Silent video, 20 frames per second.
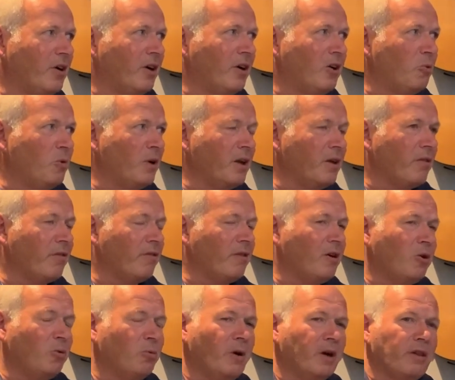
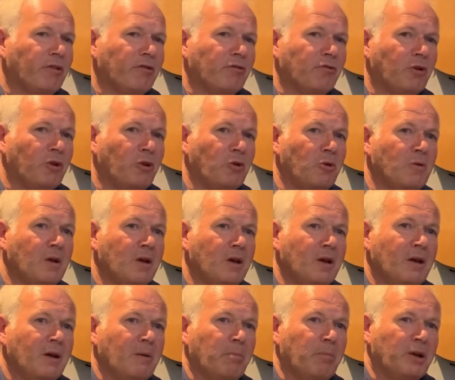way through.
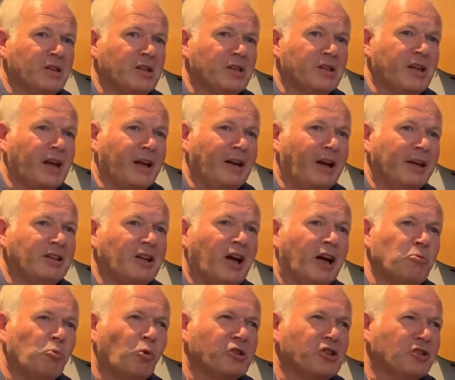But as I said, I
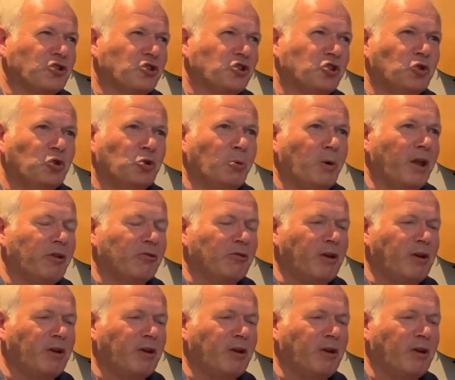wasn't sure whether